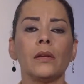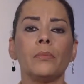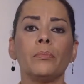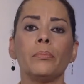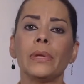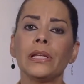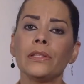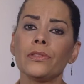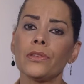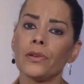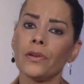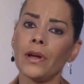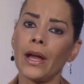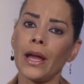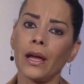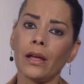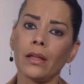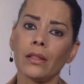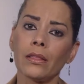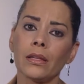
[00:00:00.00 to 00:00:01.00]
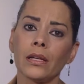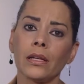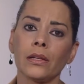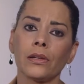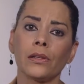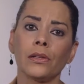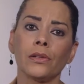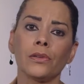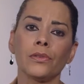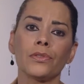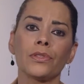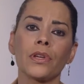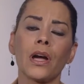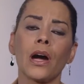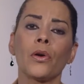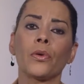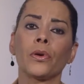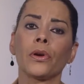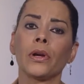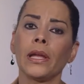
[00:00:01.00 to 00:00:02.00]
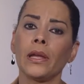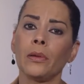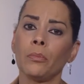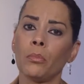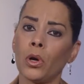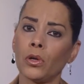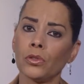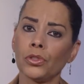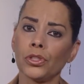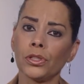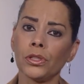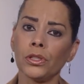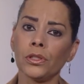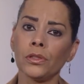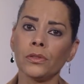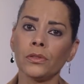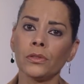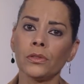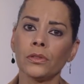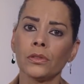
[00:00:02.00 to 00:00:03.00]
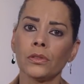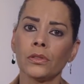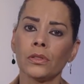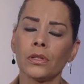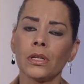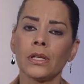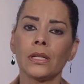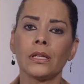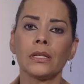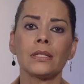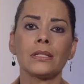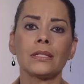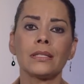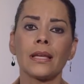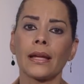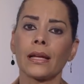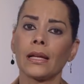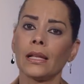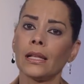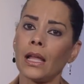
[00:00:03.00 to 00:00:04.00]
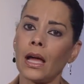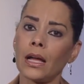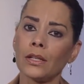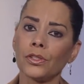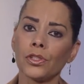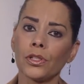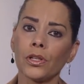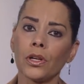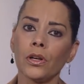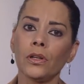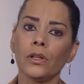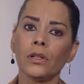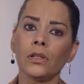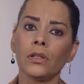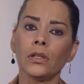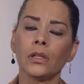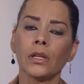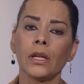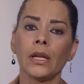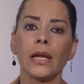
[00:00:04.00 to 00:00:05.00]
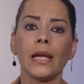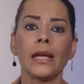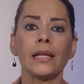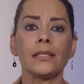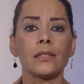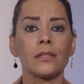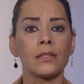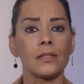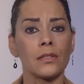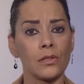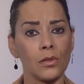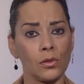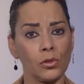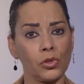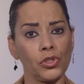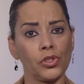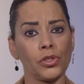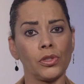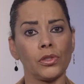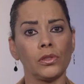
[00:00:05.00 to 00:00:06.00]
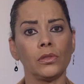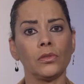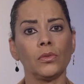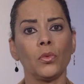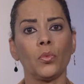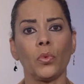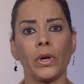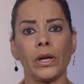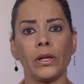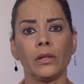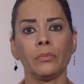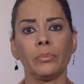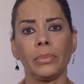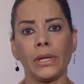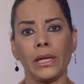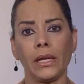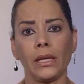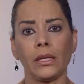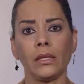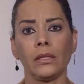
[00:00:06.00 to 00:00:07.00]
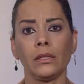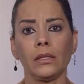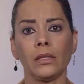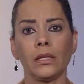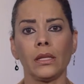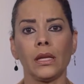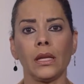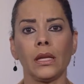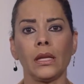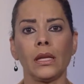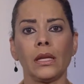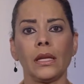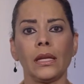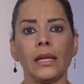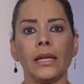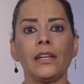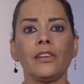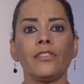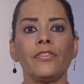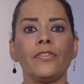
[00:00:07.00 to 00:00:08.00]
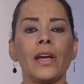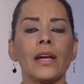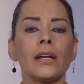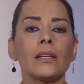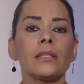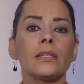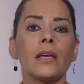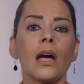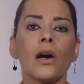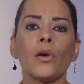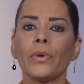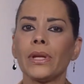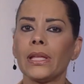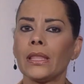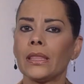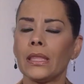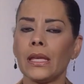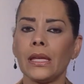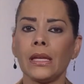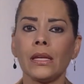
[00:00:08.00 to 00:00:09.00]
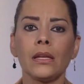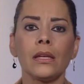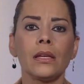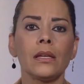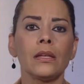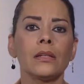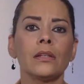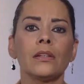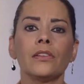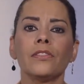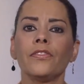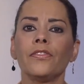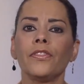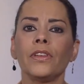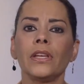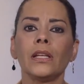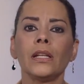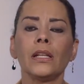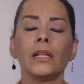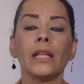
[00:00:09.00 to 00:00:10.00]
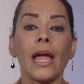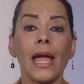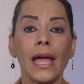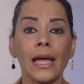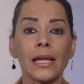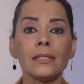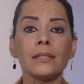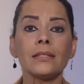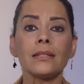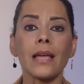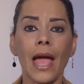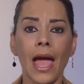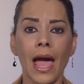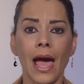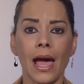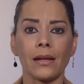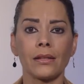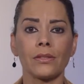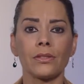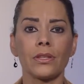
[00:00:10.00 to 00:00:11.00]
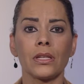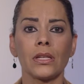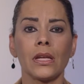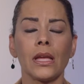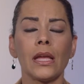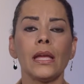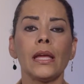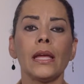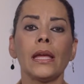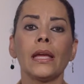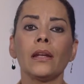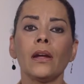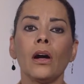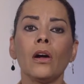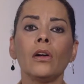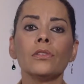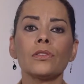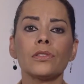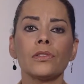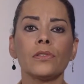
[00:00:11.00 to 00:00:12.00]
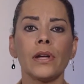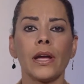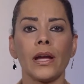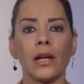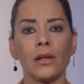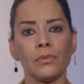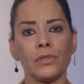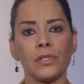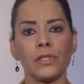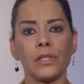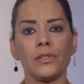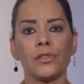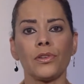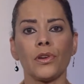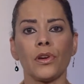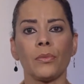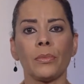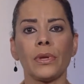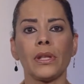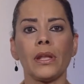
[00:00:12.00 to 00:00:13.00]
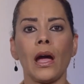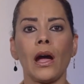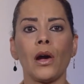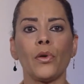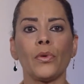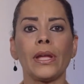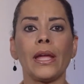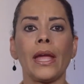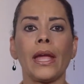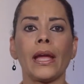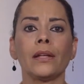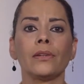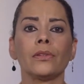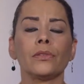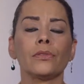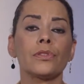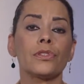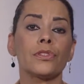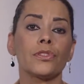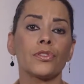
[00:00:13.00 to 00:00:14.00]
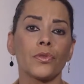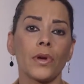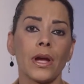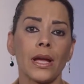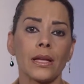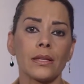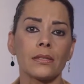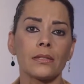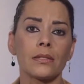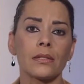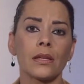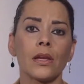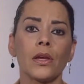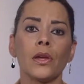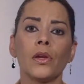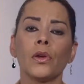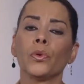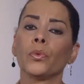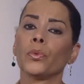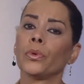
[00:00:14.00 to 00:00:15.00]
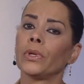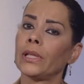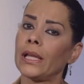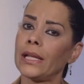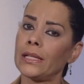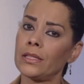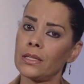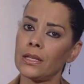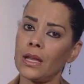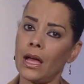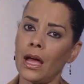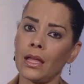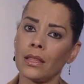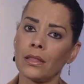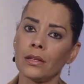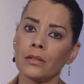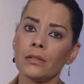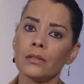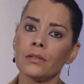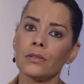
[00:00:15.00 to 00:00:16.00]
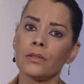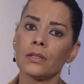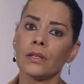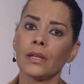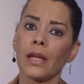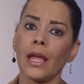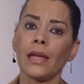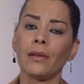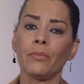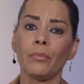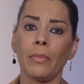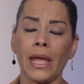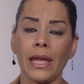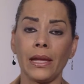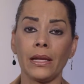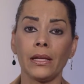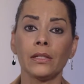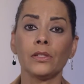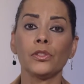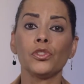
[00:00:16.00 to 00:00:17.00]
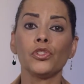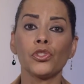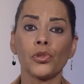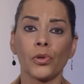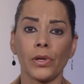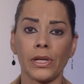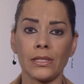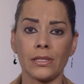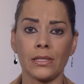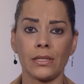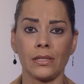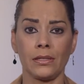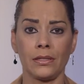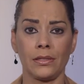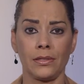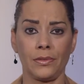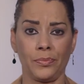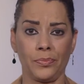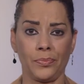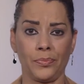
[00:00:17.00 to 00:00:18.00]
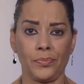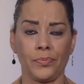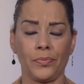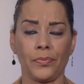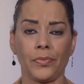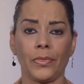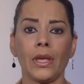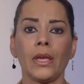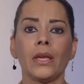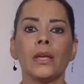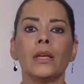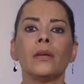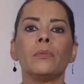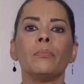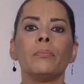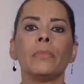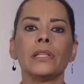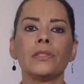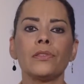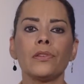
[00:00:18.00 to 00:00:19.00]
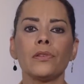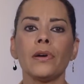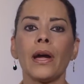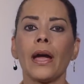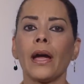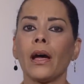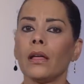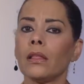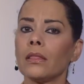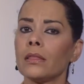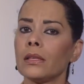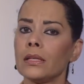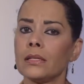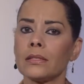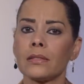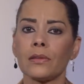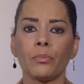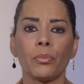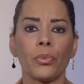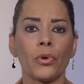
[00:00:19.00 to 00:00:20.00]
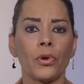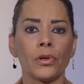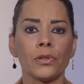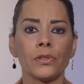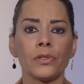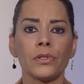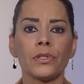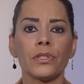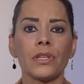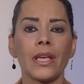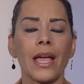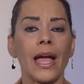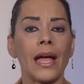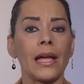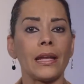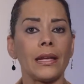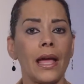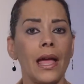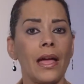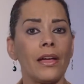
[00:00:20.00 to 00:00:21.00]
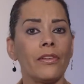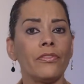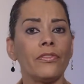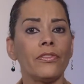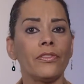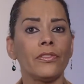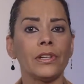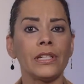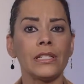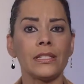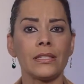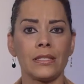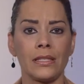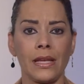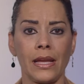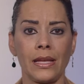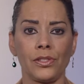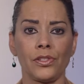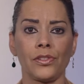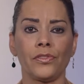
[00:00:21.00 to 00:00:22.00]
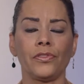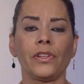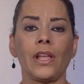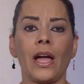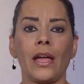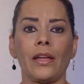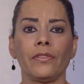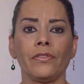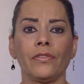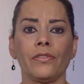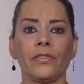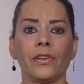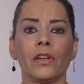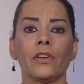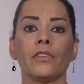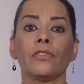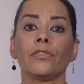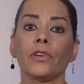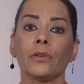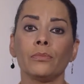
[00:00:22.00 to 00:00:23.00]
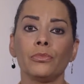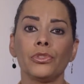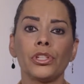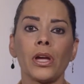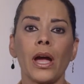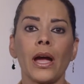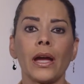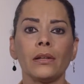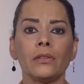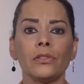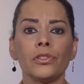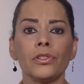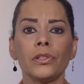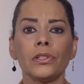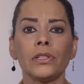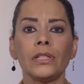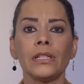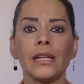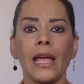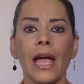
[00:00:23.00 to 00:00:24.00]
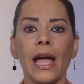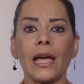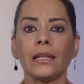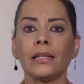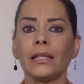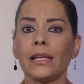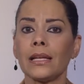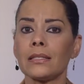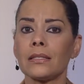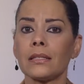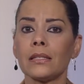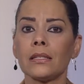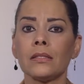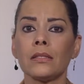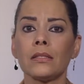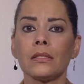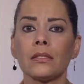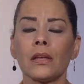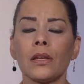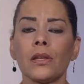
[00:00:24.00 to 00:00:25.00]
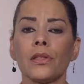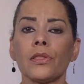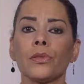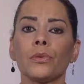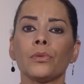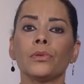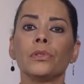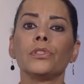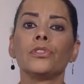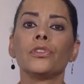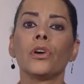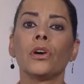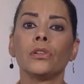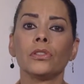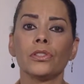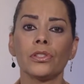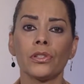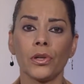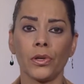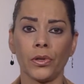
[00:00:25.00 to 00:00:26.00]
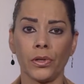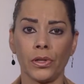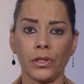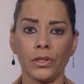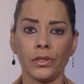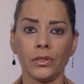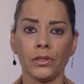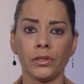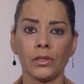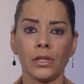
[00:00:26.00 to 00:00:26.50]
Mental health includes our emotional, psychological, and social well-being. It affects how we think, feel, and act. It also helps determine how we handle stress, relate to others, and make choices. Mental health is important at every stage of life, from childhood and adolescence through adulthood.